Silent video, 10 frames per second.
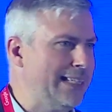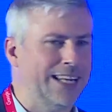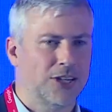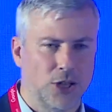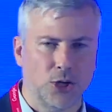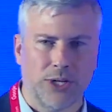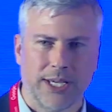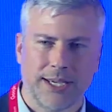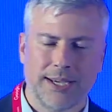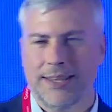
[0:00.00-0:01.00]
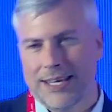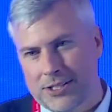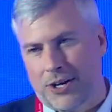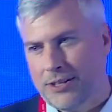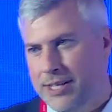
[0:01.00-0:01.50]
including, and they
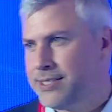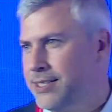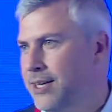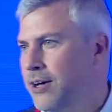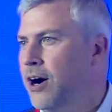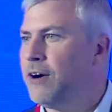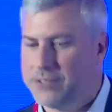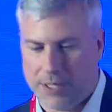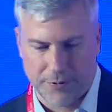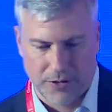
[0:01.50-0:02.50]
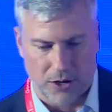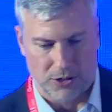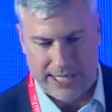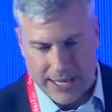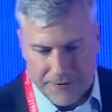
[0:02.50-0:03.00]
start listing off some of those,
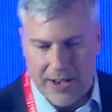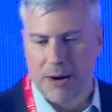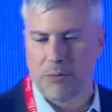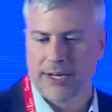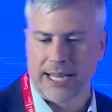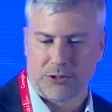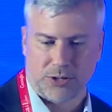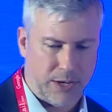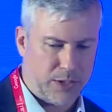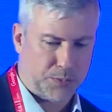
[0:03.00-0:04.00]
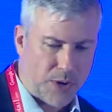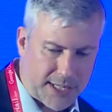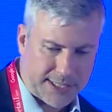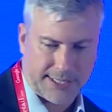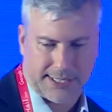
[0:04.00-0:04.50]
data fabric, natural language
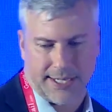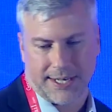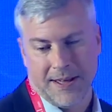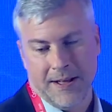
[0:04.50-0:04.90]
processing,